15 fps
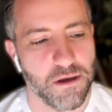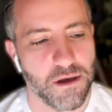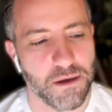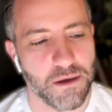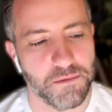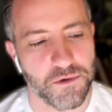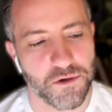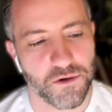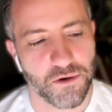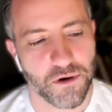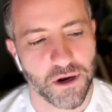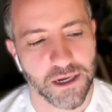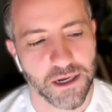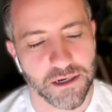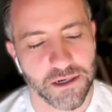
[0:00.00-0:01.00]
i'm
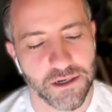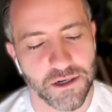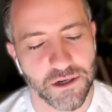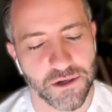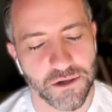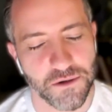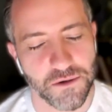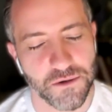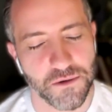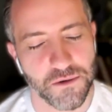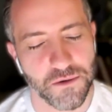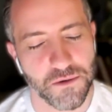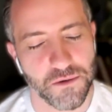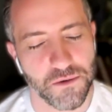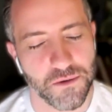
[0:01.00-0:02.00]
trying
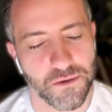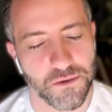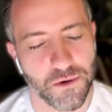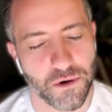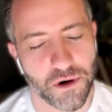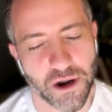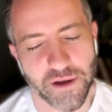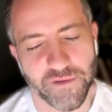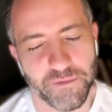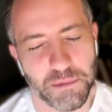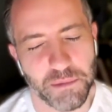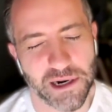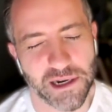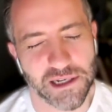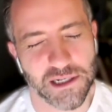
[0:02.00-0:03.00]
to or i've
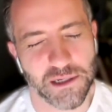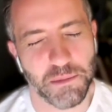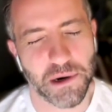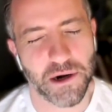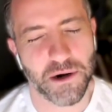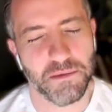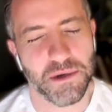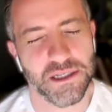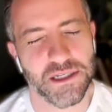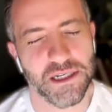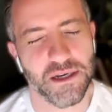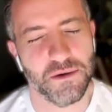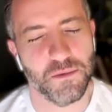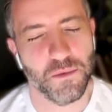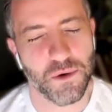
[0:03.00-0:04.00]
been
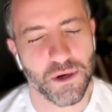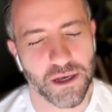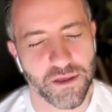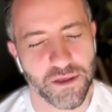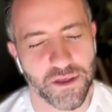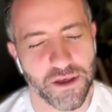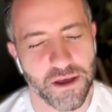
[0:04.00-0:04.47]
experimenting with